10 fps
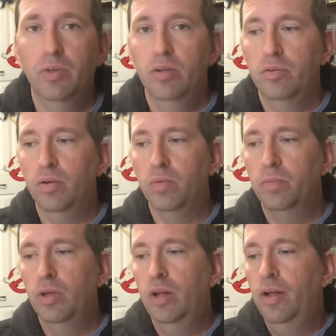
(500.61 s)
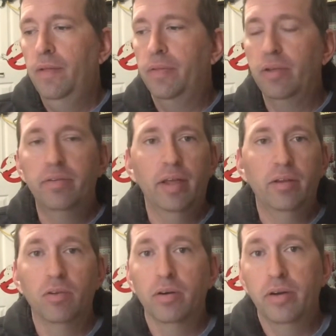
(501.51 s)
So these
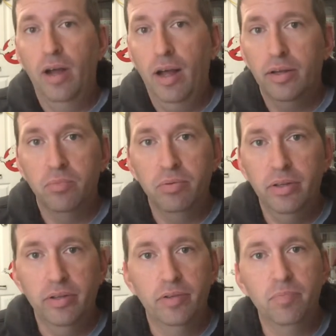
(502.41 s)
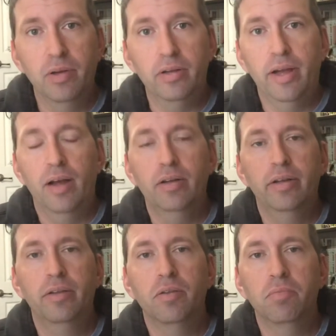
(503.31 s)
things are not completely spelled out
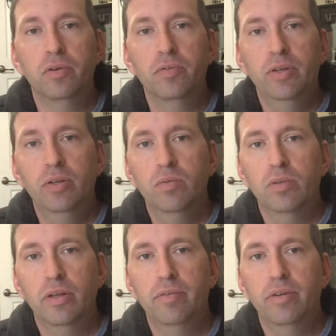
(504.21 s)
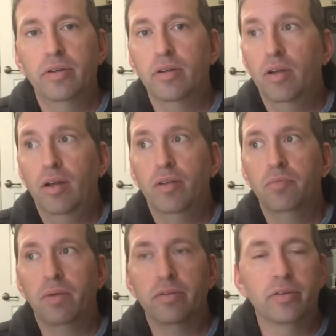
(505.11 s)
in the movie, leaving us
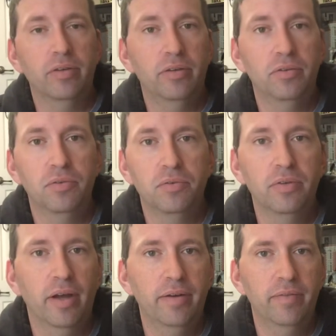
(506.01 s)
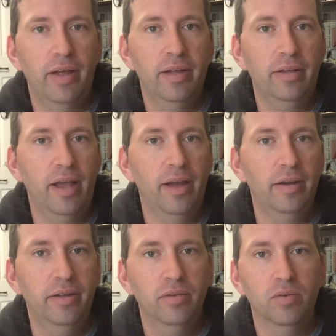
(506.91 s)
basically to kind of headcanon
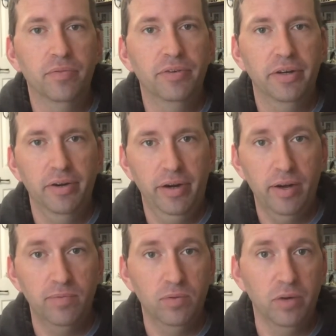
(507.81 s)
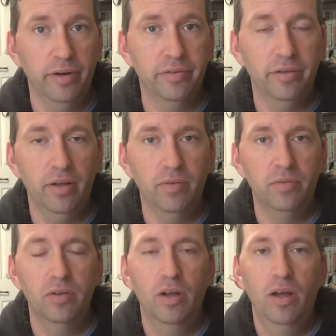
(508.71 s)
it or figure it out for ourselves
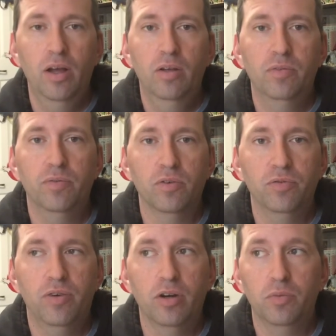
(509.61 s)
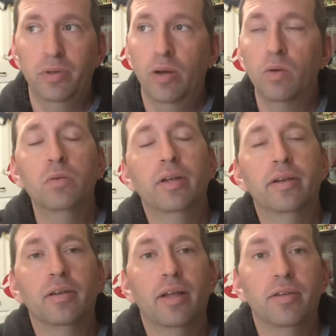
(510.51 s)
as far as, far as we know,
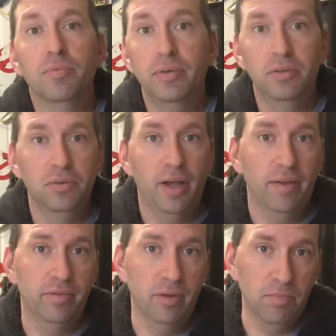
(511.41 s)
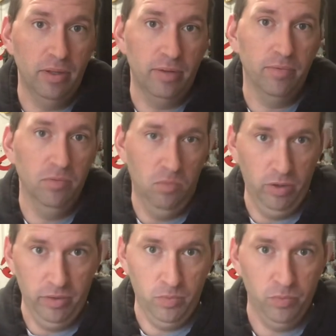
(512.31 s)
unless we do have something from one
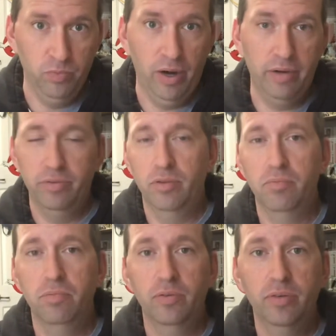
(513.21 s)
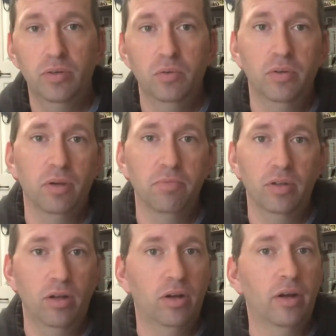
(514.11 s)
of the writers in the movie who comes
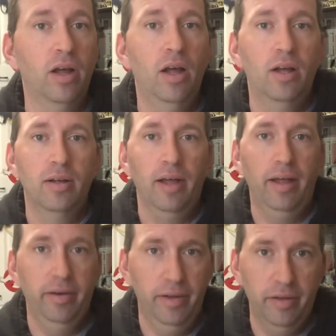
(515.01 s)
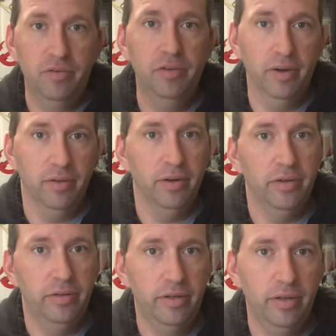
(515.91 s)
along and does share their
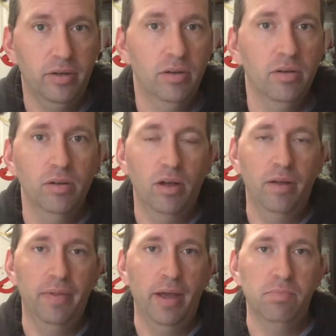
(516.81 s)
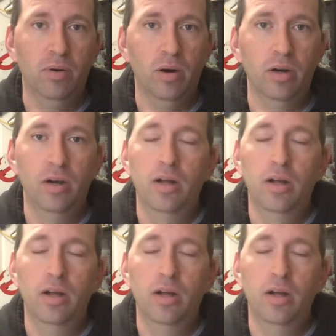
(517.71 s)
intent on that part